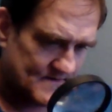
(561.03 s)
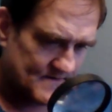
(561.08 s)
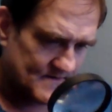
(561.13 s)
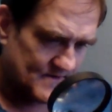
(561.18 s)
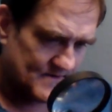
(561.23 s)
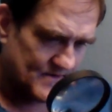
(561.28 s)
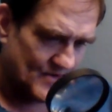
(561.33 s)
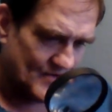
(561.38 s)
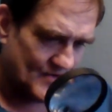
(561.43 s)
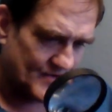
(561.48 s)

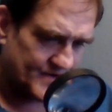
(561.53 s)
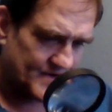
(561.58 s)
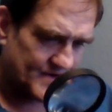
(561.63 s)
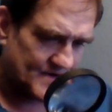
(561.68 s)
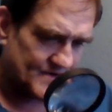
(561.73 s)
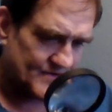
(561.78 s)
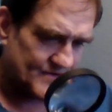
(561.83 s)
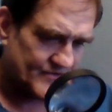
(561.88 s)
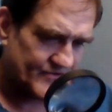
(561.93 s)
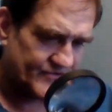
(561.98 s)
Luke
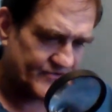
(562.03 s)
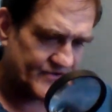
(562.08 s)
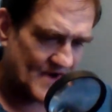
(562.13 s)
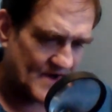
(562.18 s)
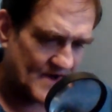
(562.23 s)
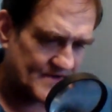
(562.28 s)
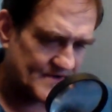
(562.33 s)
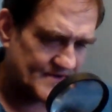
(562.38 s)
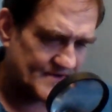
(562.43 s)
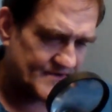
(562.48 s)

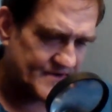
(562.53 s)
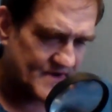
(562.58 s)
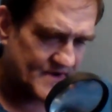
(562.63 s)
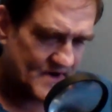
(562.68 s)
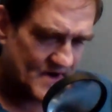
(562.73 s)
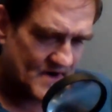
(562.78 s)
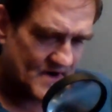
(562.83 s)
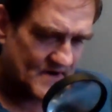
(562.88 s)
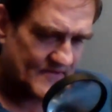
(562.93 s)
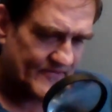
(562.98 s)
shuddered,
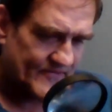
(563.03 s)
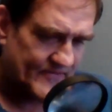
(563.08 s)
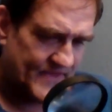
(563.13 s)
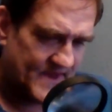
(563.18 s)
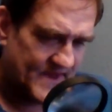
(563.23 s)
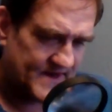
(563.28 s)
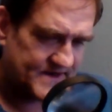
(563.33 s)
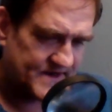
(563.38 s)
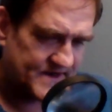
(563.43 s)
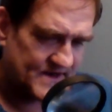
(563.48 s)

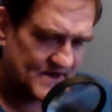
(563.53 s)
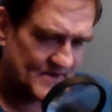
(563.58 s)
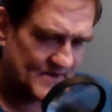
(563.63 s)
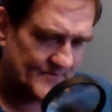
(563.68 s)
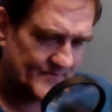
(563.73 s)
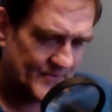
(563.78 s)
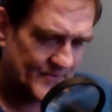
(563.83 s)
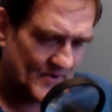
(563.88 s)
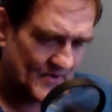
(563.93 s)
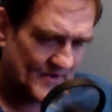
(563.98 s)
thinking a
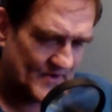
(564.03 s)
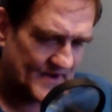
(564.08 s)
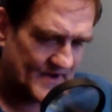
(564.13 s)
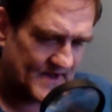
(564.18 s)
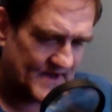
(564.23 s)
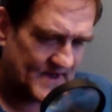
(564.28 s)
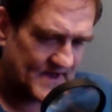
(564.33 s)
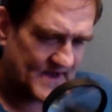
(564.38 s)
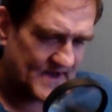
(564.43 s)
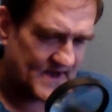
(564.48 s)

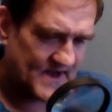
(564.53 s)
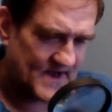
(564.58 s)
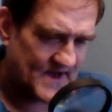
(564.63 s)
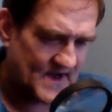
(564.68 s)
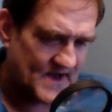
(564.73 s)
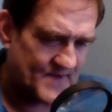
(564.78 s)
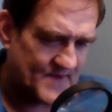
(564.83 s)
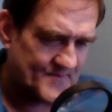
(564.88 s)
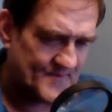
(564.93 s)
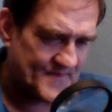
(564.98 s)
bullet in the
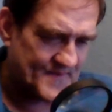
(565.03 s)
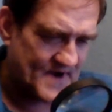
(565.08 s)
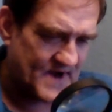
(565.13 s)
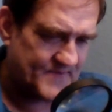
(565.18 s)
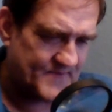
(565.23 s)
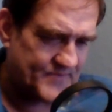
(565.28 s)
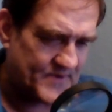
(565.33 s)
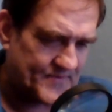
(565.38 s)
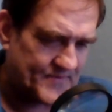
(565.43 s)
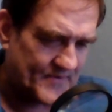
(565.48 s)
head
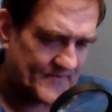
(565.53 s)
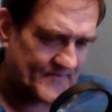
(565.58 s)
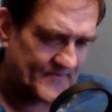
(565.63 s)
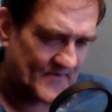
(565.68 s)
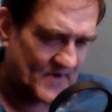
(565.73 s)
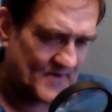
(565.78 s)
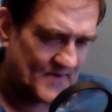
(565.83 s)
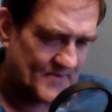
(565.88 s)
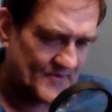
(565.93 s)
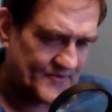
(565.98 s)
might be
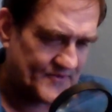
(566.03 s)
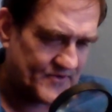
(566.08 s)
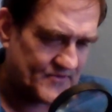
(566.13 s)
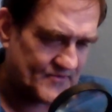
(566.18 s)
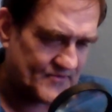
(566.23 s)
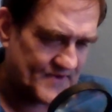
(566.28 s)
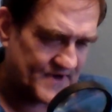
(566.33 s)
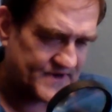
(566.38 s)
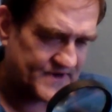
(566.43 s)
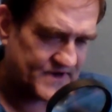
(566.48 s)
preferable to
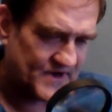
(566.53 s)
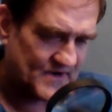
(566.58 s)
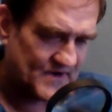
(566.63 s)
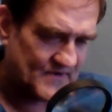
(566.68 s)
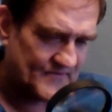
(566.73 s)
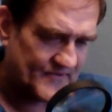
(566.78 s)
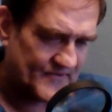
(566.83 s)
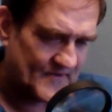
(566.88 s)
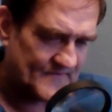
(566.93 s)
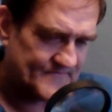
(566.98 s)

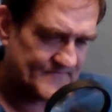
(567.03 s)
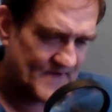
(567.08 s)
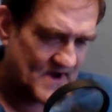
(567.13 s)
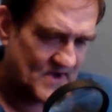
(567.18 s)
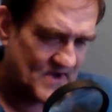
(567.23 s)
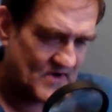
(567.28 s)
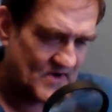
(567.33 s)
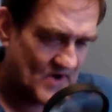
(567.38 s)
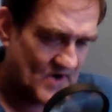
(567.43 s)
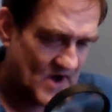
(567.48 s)
drinking their
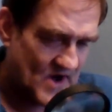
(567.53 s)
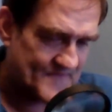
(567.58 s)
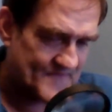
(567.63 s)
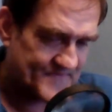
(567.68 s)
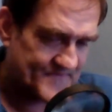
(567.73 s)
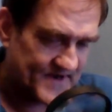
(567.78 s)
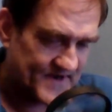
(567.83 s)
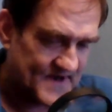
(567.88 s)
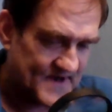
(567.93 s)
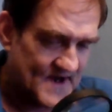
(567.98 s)
vile
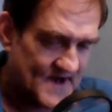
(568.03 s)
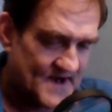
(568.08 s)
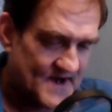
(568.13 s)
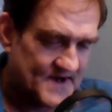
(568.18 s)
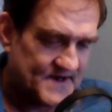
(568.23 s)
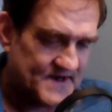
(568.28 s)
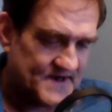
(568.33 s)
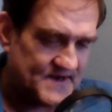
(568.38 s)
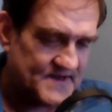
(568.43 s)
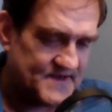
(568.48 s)
coffee.
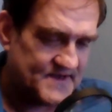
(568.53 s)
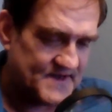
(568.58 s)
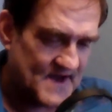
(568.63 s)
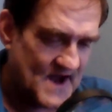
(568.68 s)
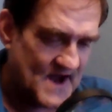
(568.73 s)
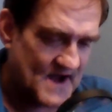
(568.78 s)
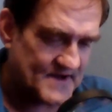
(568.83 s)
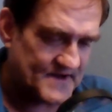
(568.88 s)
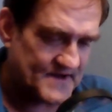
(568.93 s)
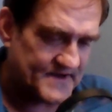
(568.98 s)
He
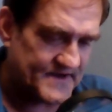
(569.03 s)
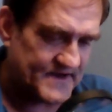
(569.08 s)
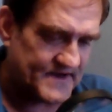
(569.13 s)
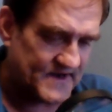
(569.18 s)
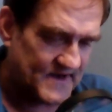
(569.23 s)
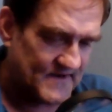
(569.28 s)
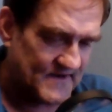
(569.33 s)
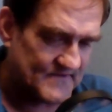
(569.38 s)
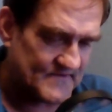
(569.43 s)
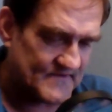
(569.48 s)
doubted
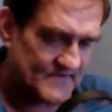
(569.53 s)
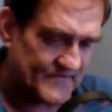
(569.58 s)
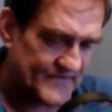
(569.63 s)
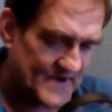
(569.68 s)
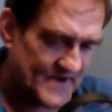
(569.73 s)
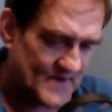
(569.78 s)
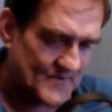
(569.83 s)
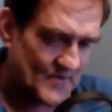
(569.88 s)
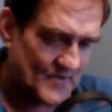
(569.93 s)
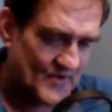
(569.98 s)
either of
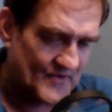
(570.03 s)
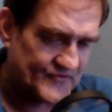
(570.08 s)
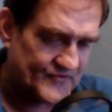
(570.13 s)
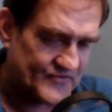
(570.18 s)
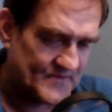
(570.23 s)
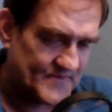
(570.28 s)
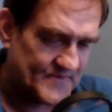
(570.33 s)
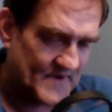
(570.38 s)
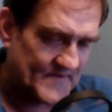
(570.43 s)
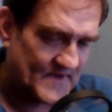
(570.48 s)
them rose
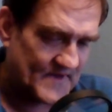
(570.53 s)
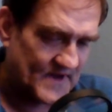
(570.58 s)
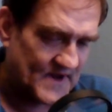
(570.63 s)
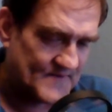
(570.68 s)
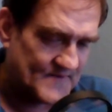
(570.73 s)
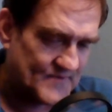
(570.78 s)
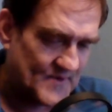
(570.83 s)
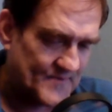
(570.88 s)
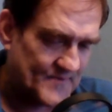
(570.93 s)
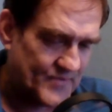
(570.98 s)
above the
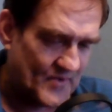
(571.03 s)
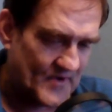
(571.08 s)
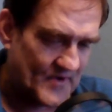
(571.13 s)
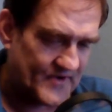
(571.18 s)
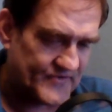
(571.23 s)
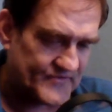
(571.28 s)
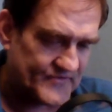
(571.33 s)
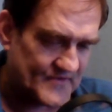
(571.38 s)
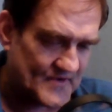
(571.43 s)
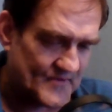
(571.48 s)
level of
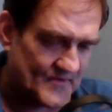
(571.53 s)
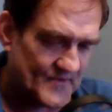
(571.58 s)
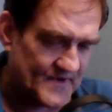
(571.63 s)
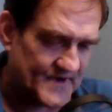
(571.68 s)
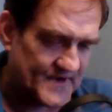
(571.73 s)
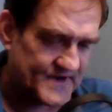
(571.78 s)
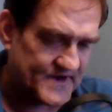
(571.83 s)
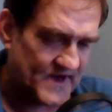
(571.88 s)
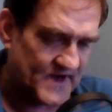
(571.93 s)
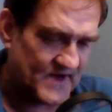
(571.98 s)
poisoner when
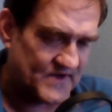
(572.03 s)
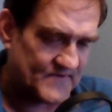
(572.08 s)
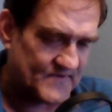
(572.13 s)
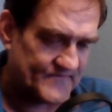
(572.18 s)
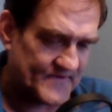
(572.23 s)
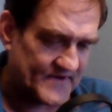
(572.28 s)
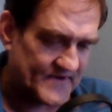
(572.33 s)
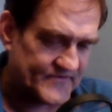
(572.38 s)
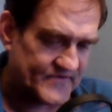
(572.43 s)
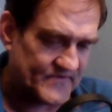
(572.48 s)
it came to
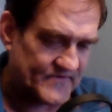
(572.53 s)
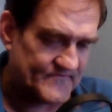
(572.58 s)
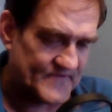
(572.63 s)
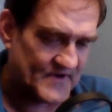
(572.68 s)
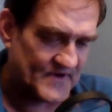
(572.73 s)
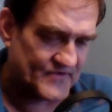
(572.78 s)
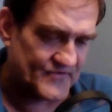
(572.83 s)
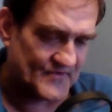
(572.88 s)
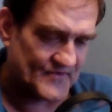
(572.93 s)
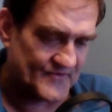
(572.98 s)
fixing
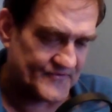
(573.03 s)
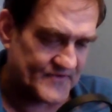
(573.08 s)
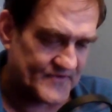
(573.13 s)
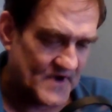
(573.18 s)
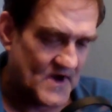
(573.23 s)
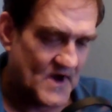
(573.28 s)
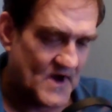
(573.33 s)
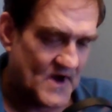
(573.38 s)
victuals.